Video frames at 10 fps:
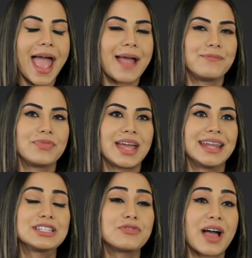and then
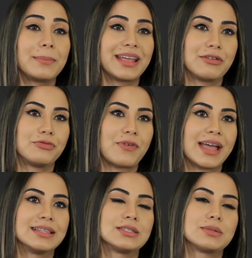his family and
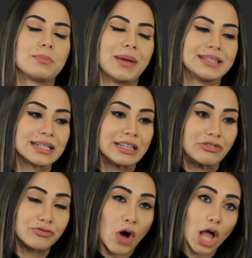friends basically
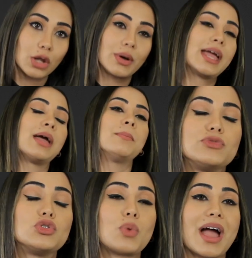follow him,
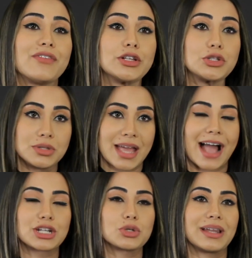driving to the
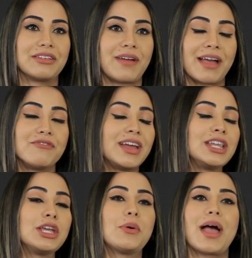actual event
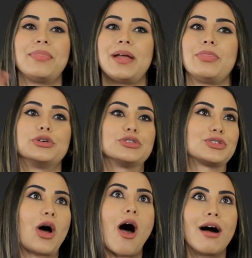venue, and then they're
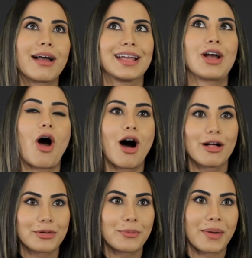just honking
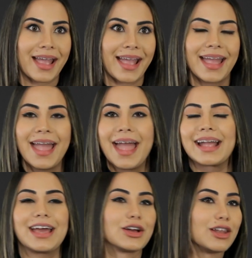all the way,
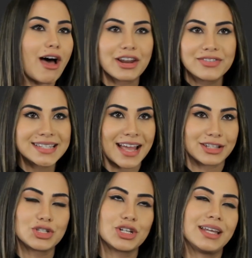getting a lot of
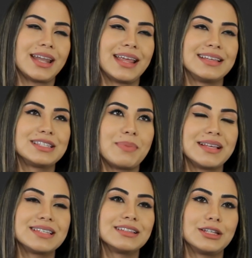attention, and it's
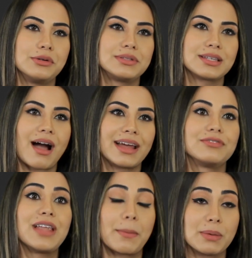basically used to kind
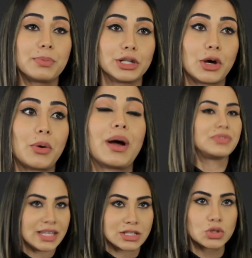of let people know
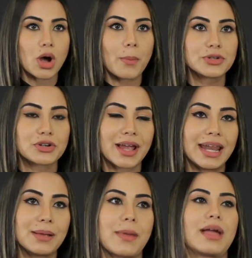these two couples are
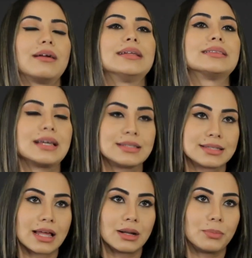getting married, let's
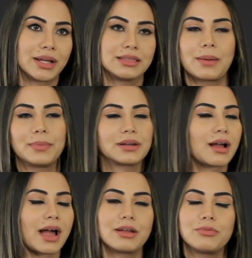celebrate them and
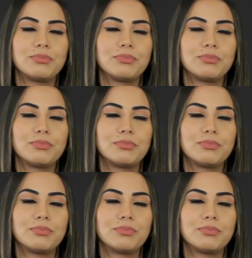kind of,